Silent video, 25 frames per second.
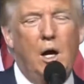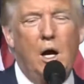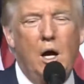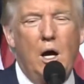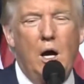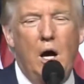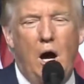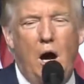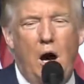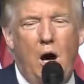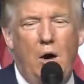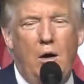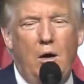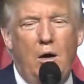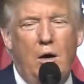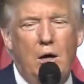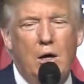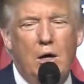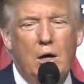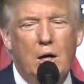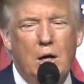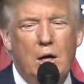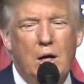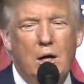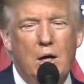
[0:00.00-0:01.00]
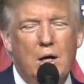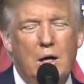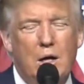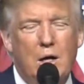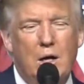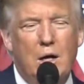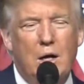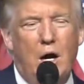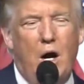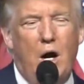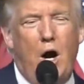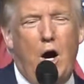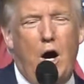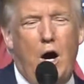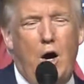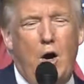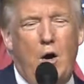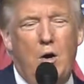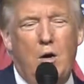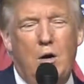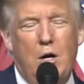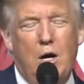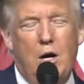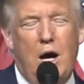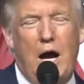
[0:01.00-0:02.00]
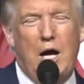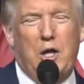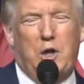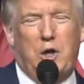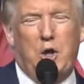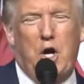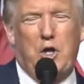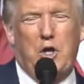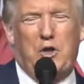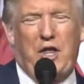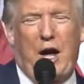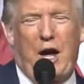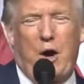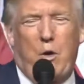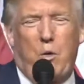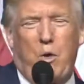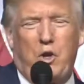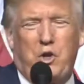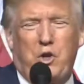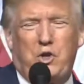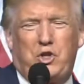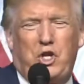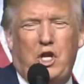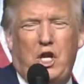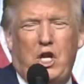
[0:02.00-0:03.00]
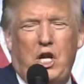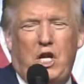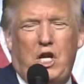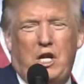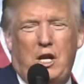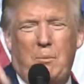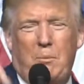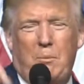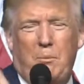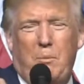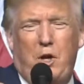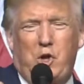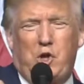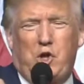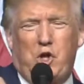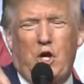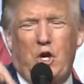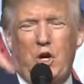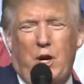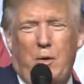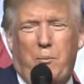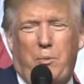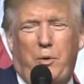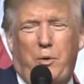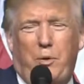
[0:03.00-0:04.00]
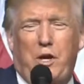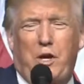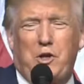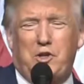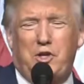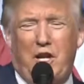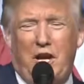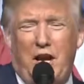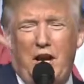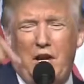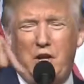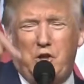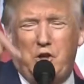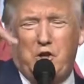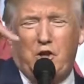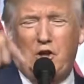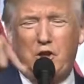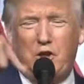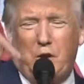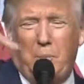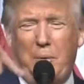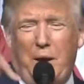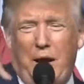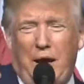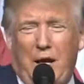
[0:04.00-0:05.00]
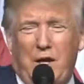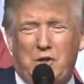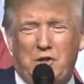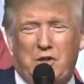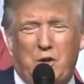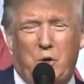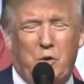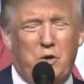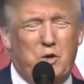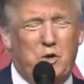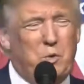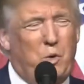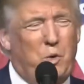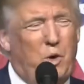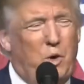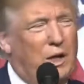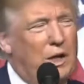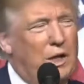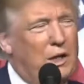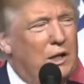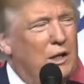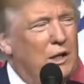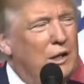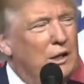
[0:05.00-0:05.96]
Oh, I thought that was the Commission on Presidential Debates I was working.